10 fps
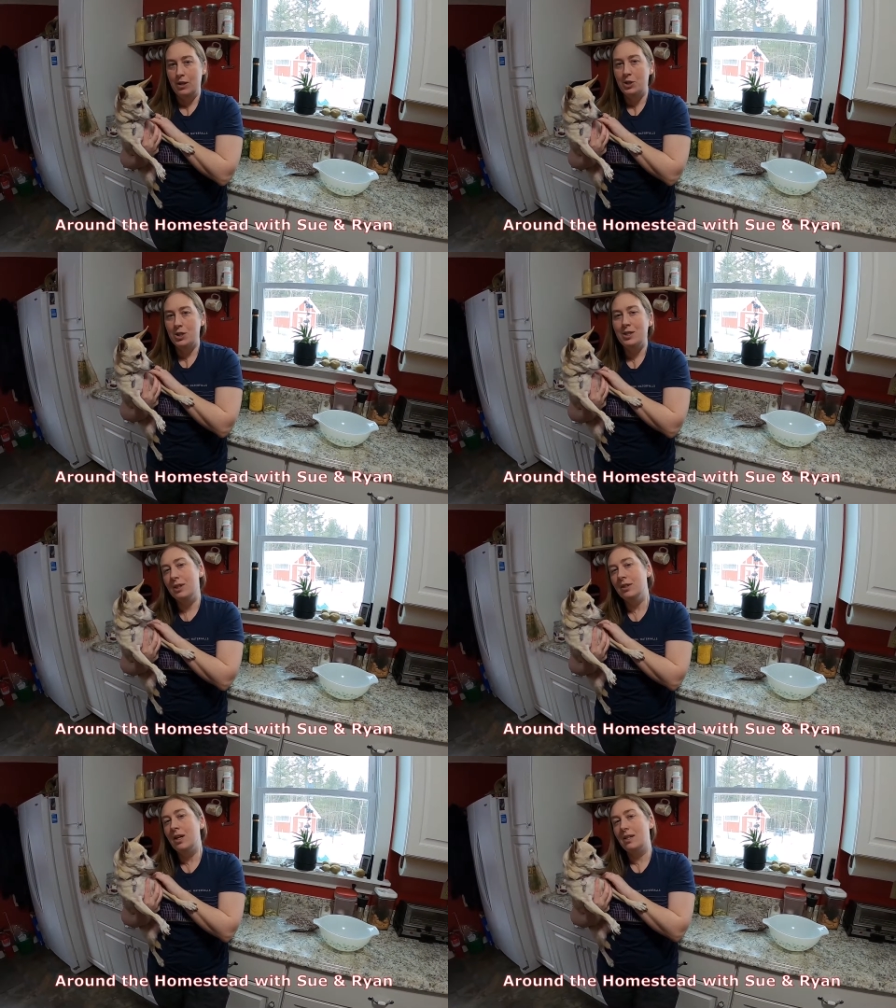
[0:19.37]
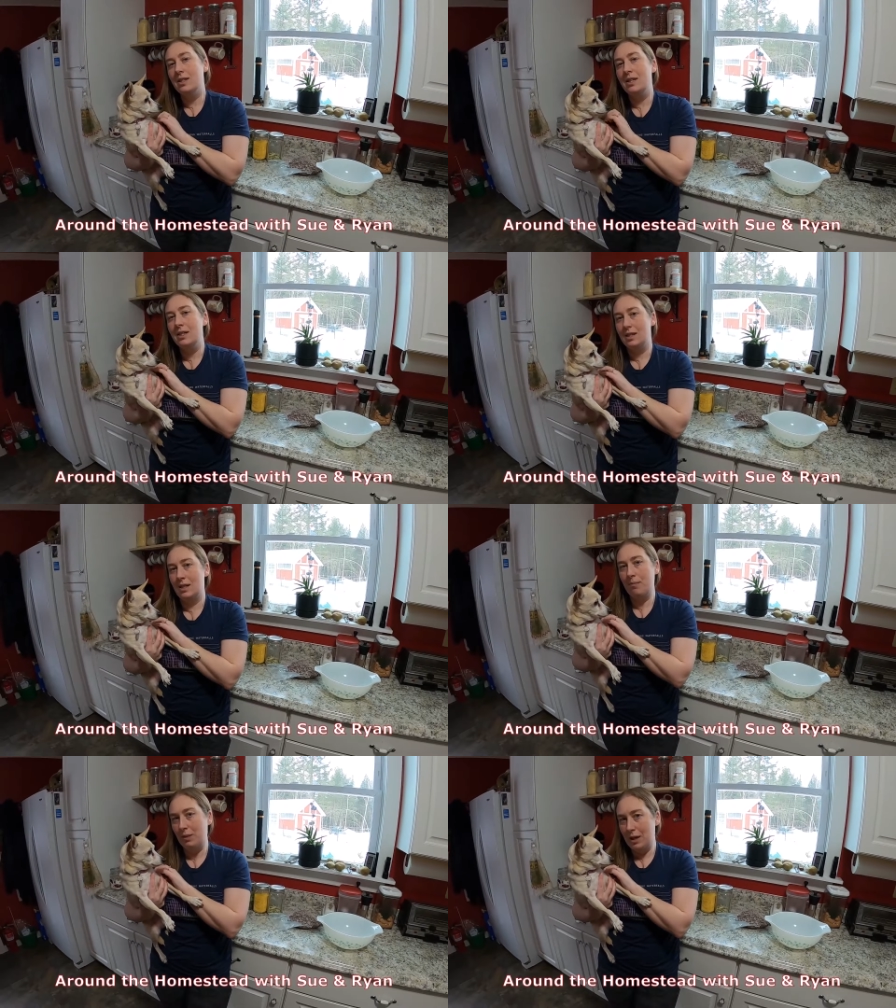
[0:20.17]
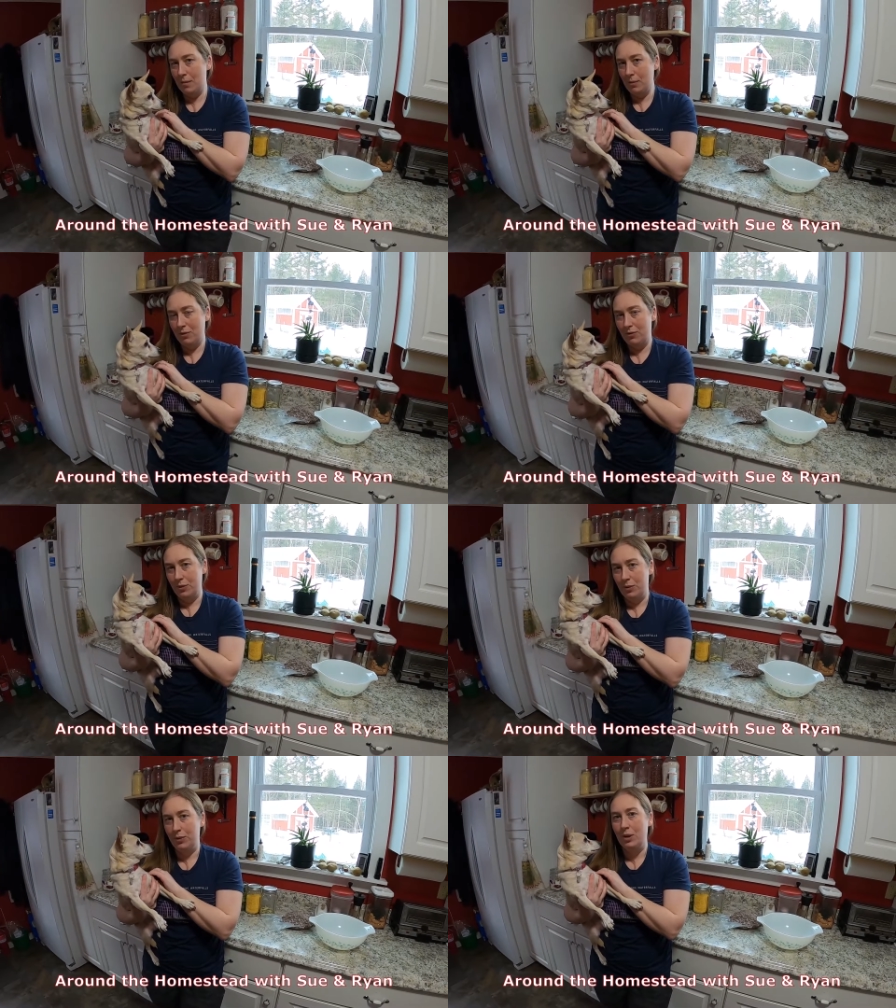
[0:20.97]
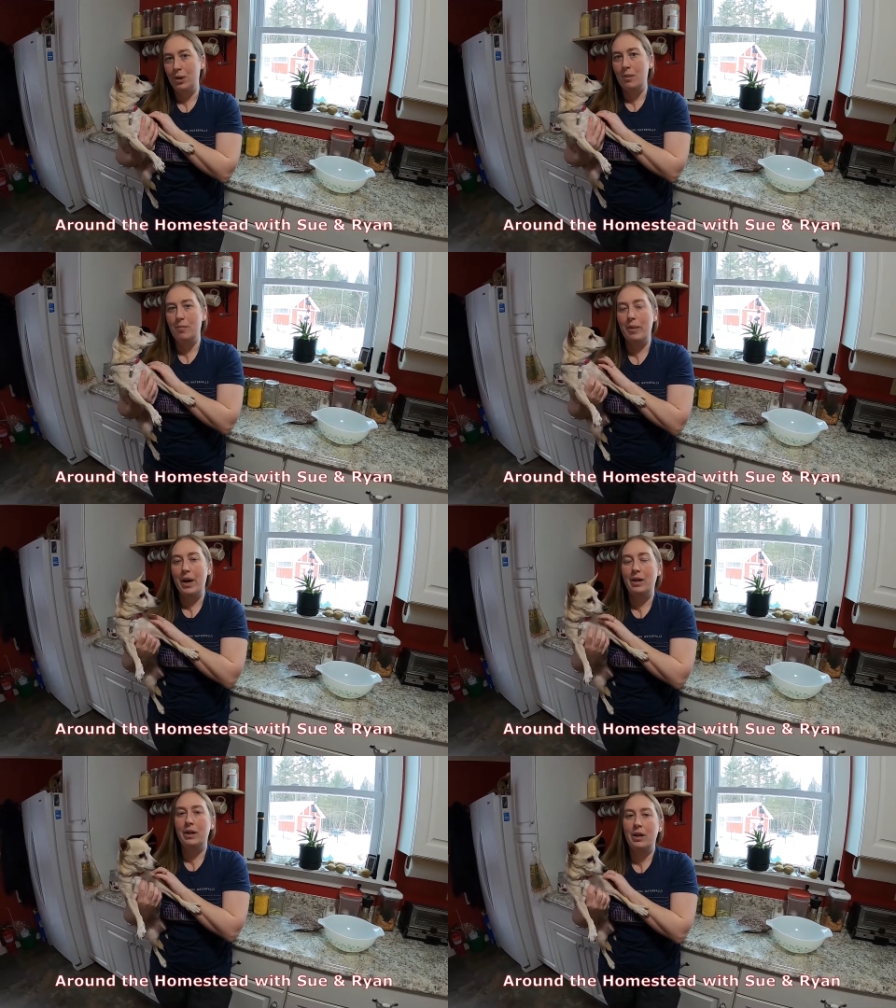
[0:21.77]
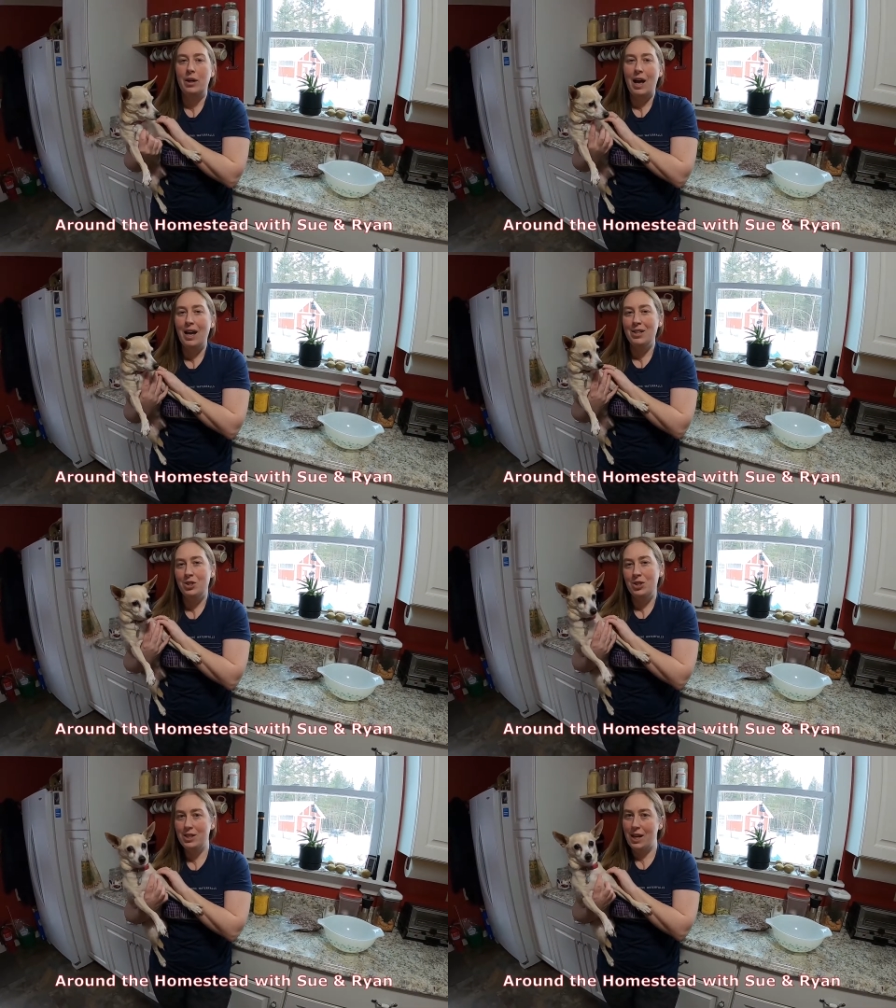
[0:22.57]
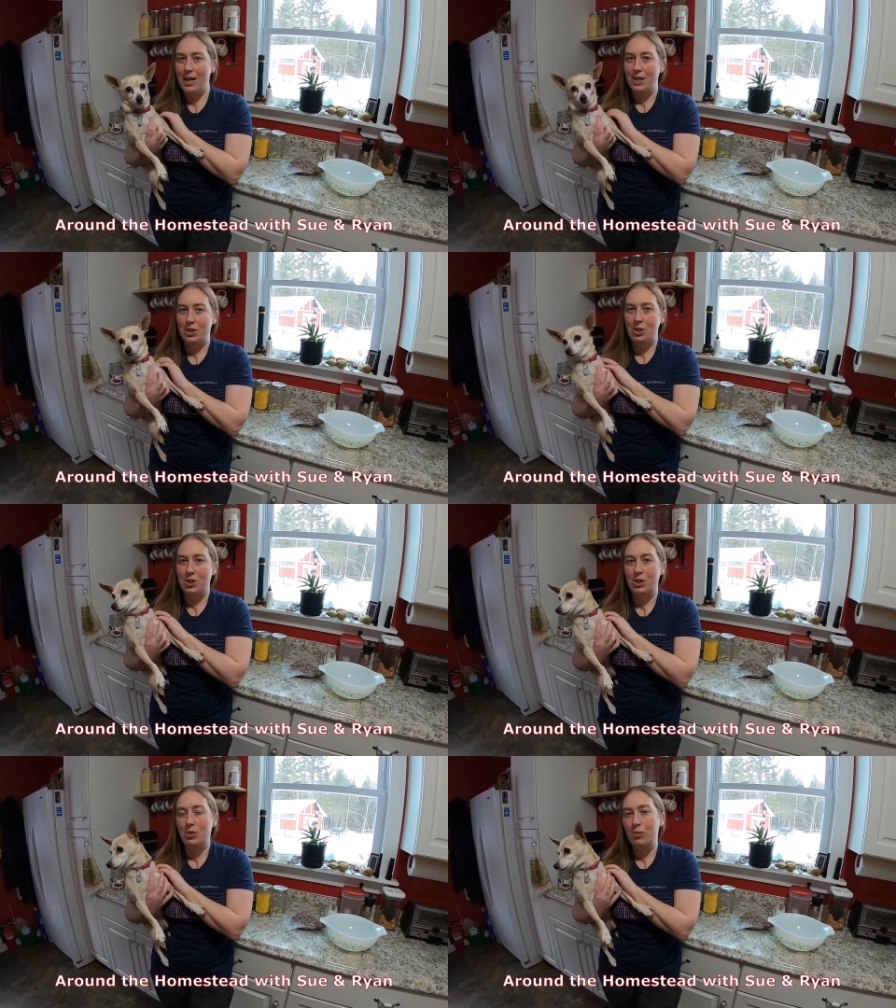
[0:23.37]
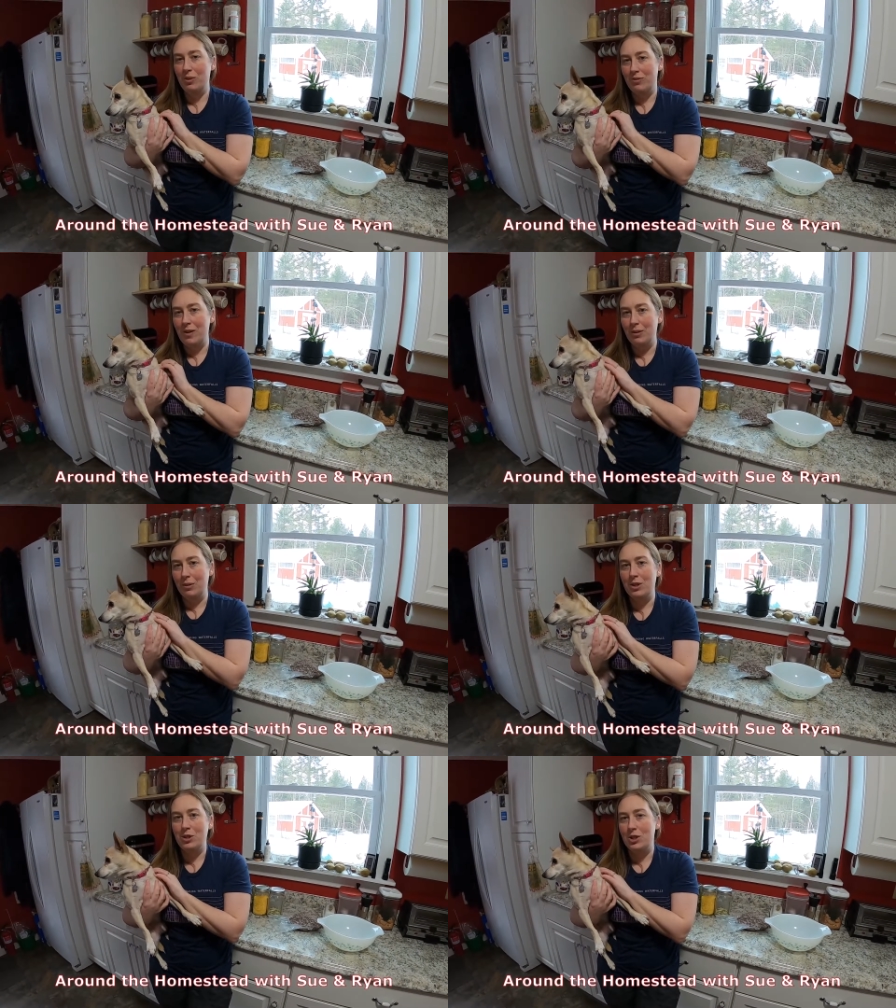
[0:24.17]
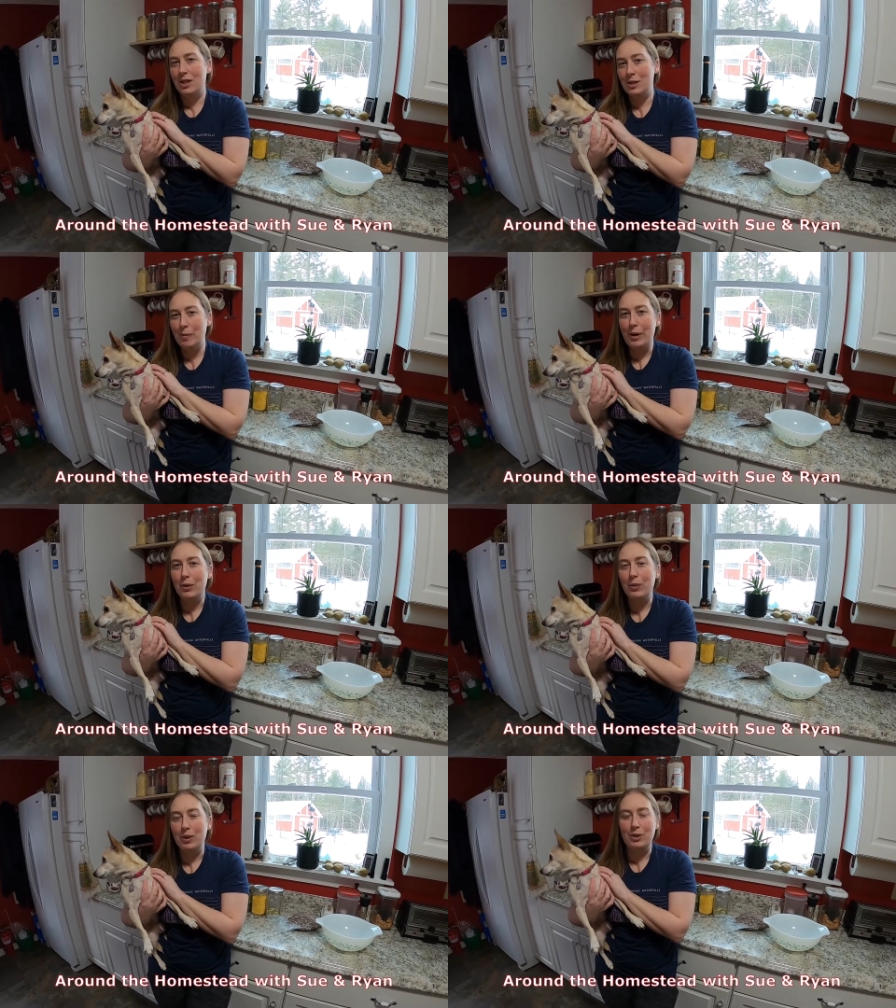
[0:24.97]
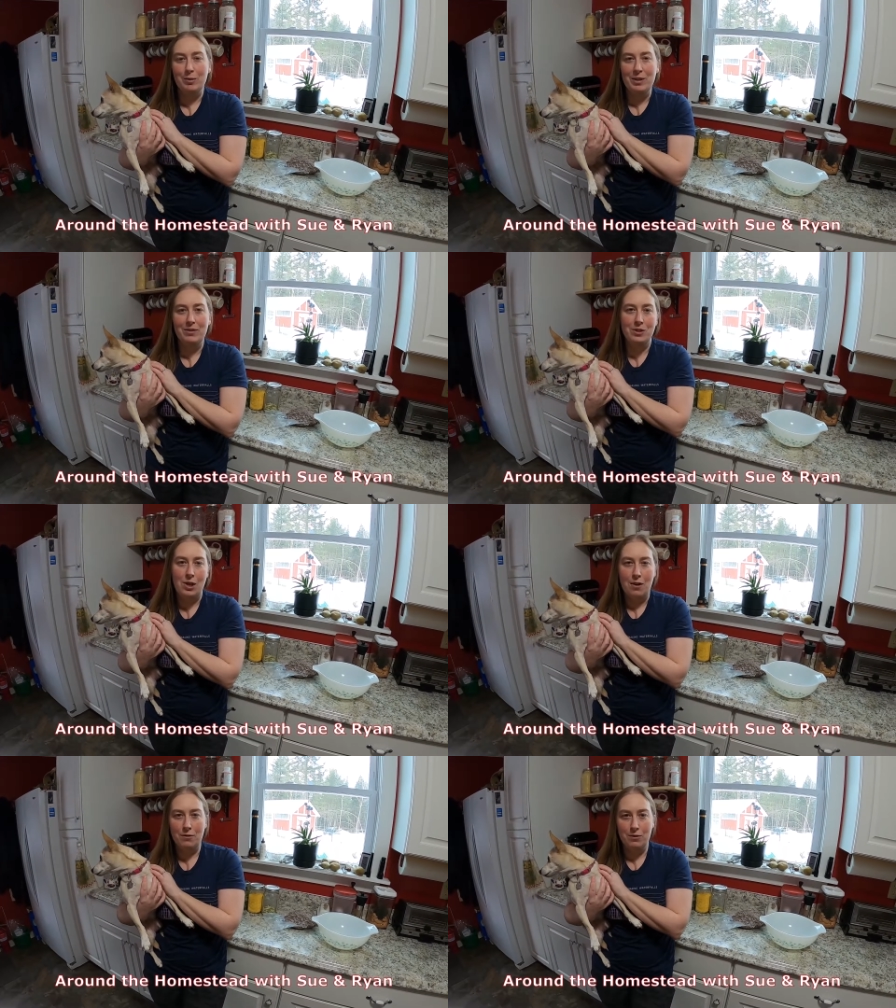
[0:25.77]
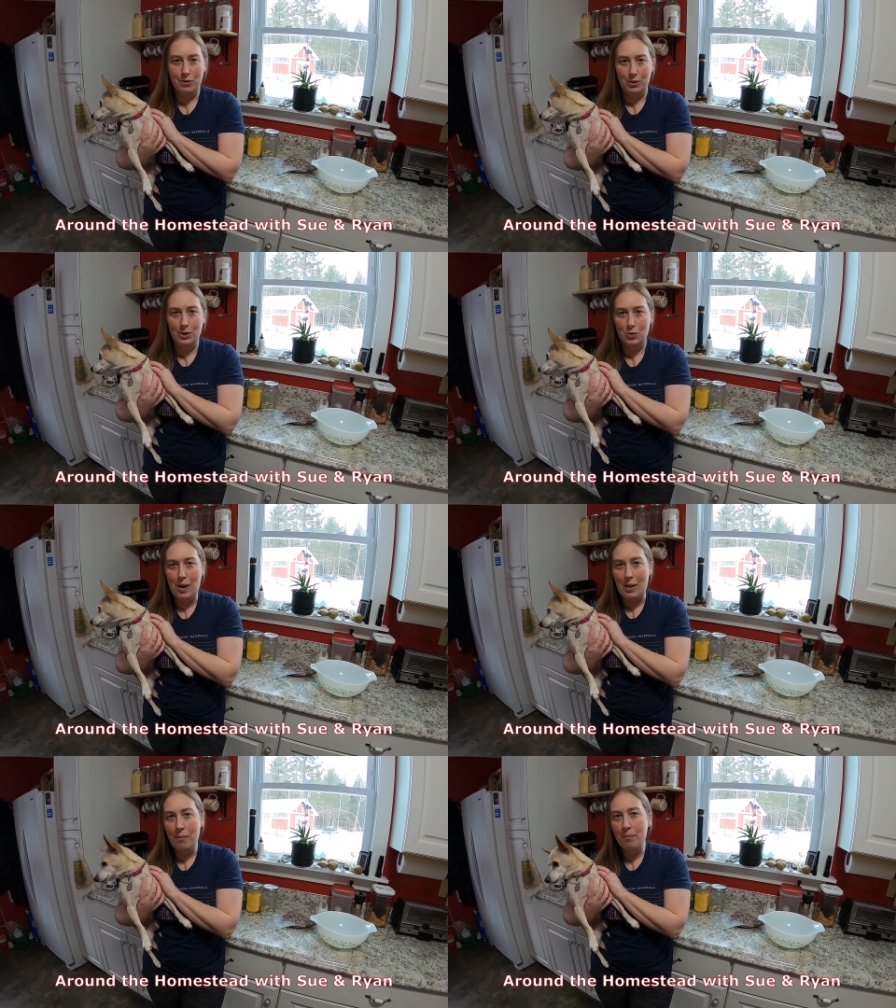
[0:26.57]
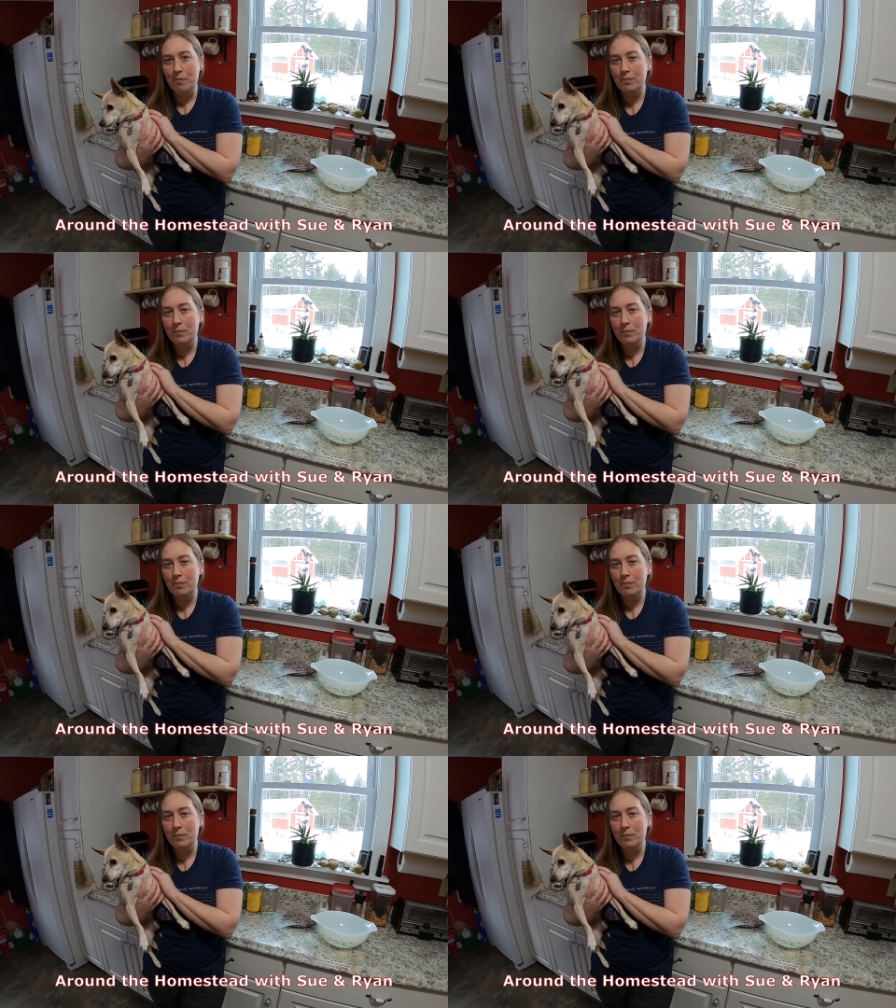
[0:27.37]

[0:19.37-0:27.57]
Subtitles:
She still does eat some kibble food, but as she's aged, we've found that she does better with a little bit of soft food as well.